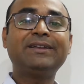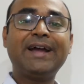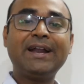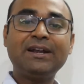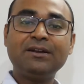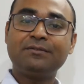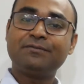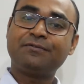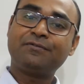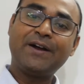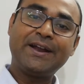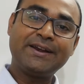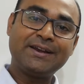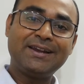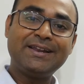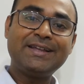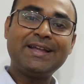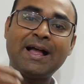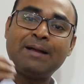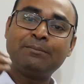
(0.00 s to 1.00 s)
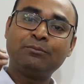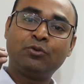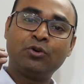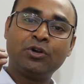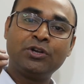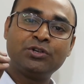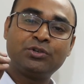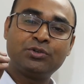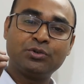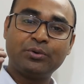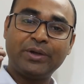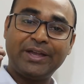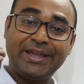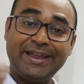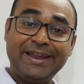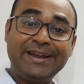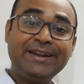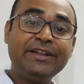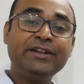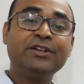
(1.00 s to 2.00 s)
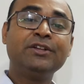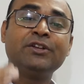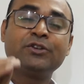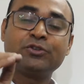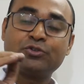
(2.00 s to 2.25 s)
That finally I'm going to end.